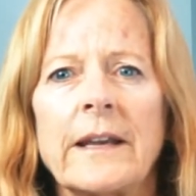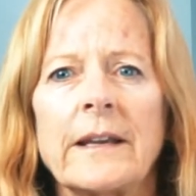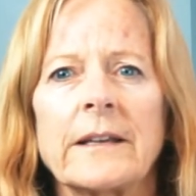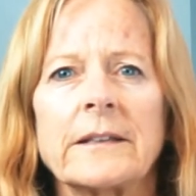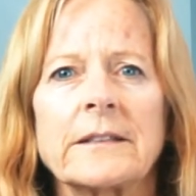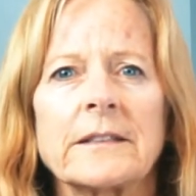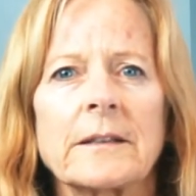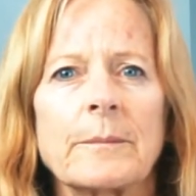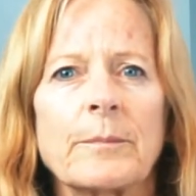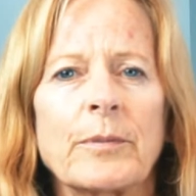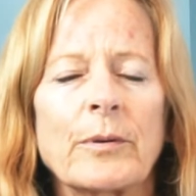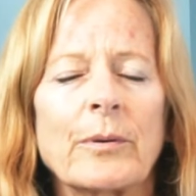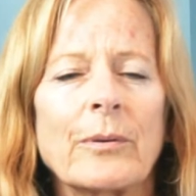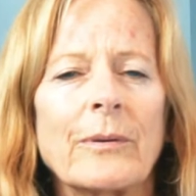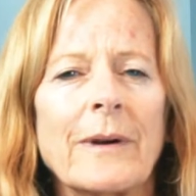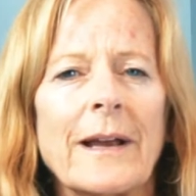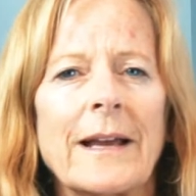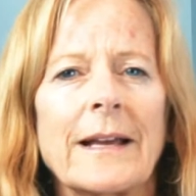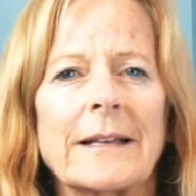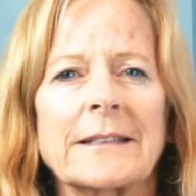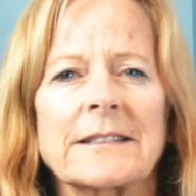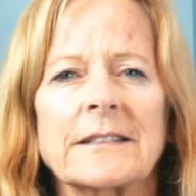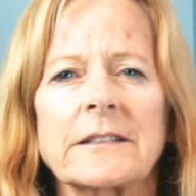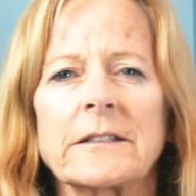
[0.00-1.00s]
and
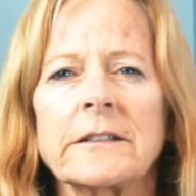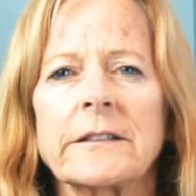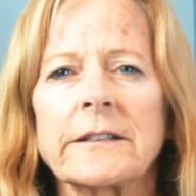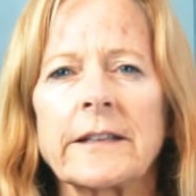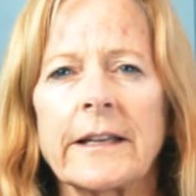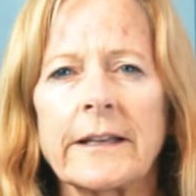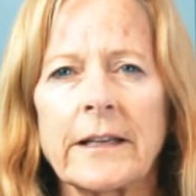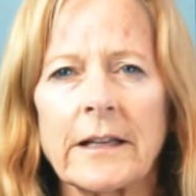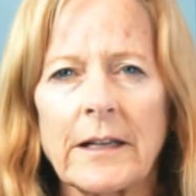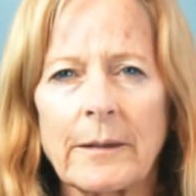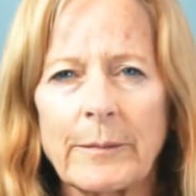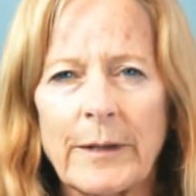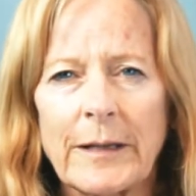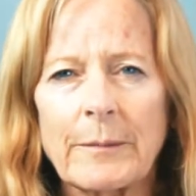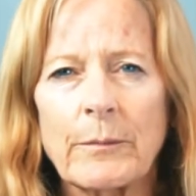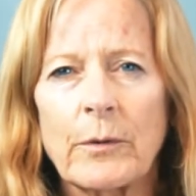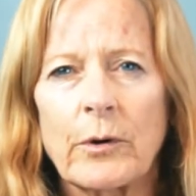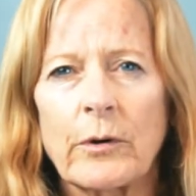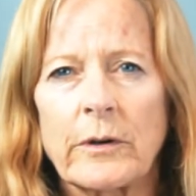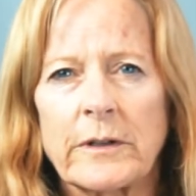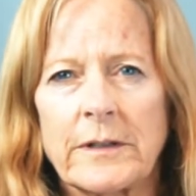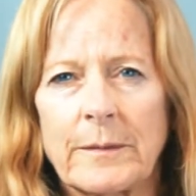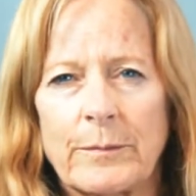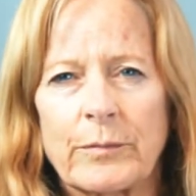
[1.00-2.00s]
depressed, a little bit
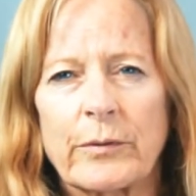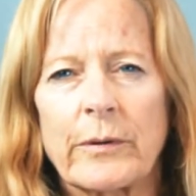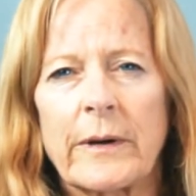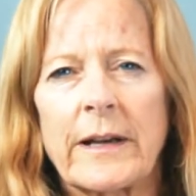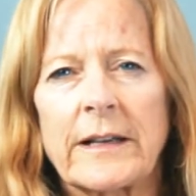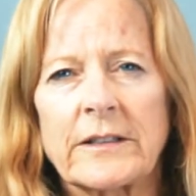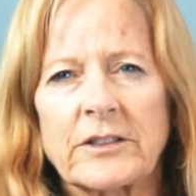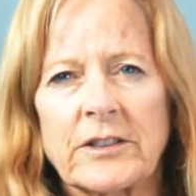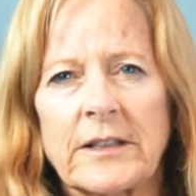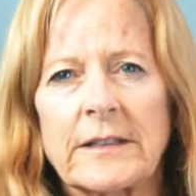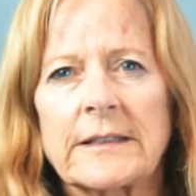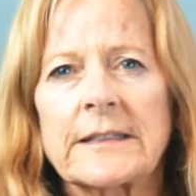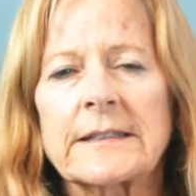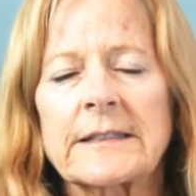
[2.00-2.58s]
more depression.